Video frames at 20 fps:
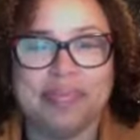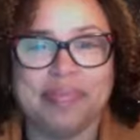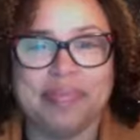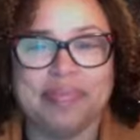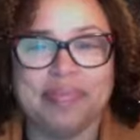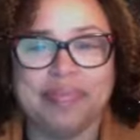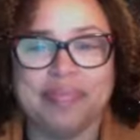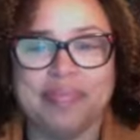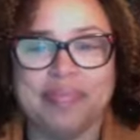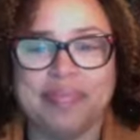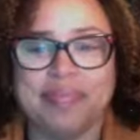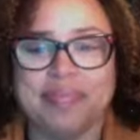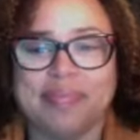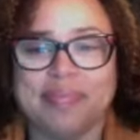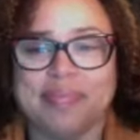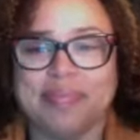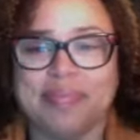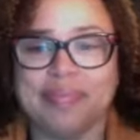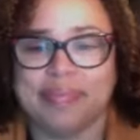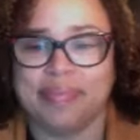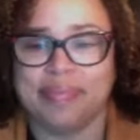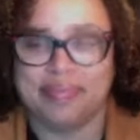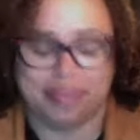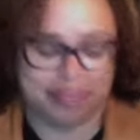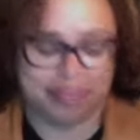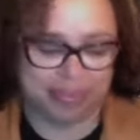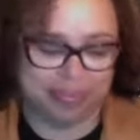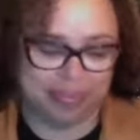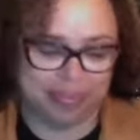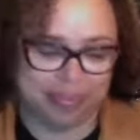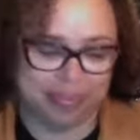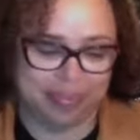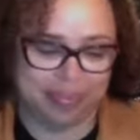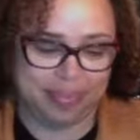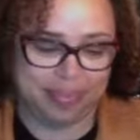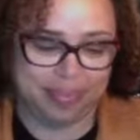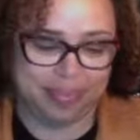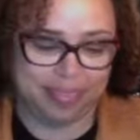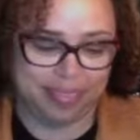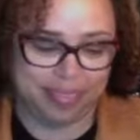
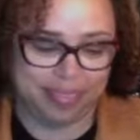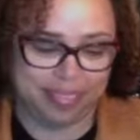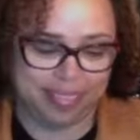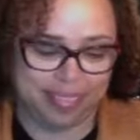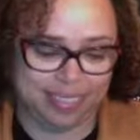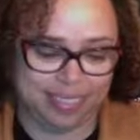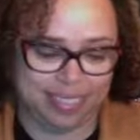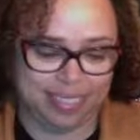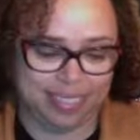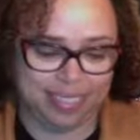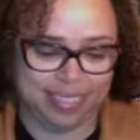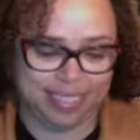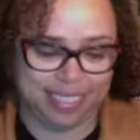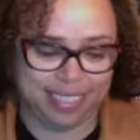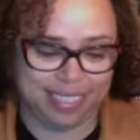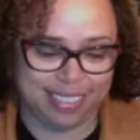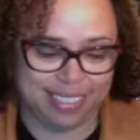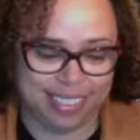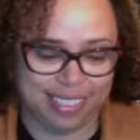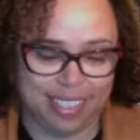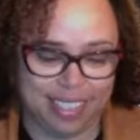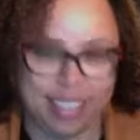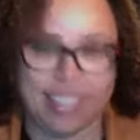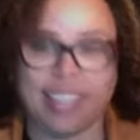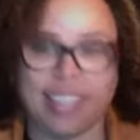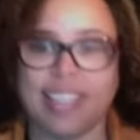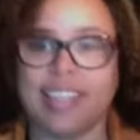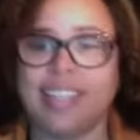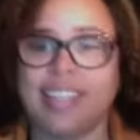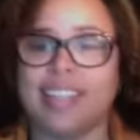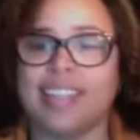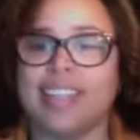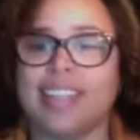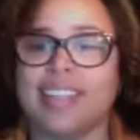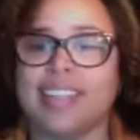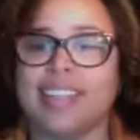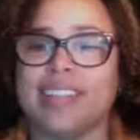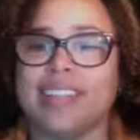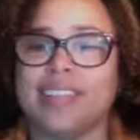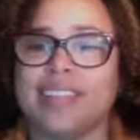
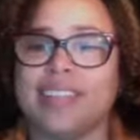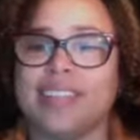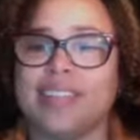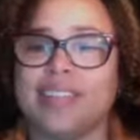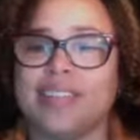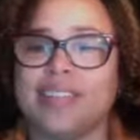(silence)